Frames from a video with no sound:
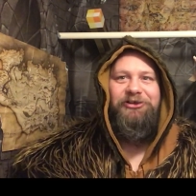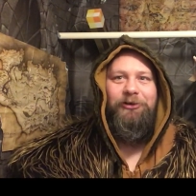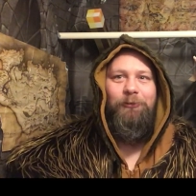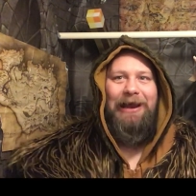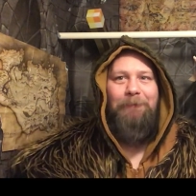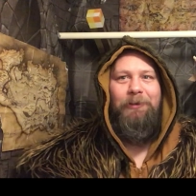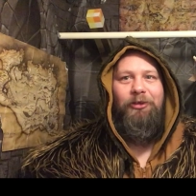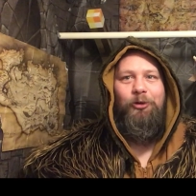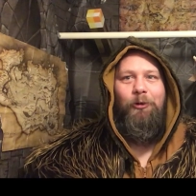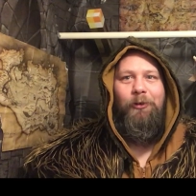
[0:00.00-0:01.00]
the crap out
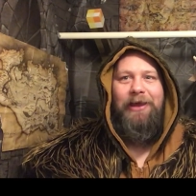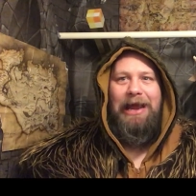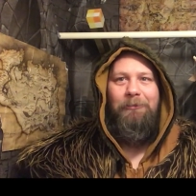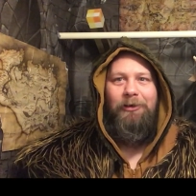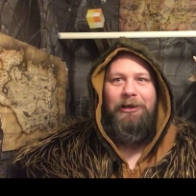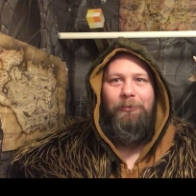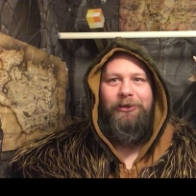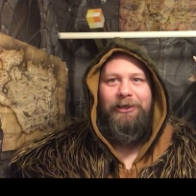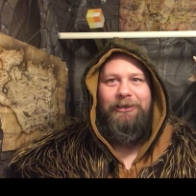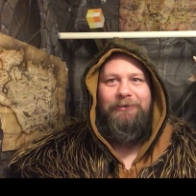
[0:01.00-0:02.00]
of Thor with a hammer a couple of
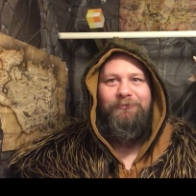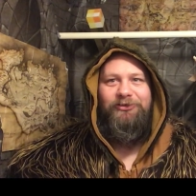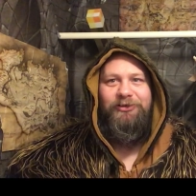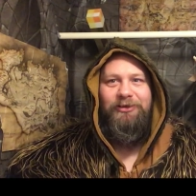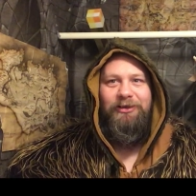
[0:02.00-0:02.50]
times,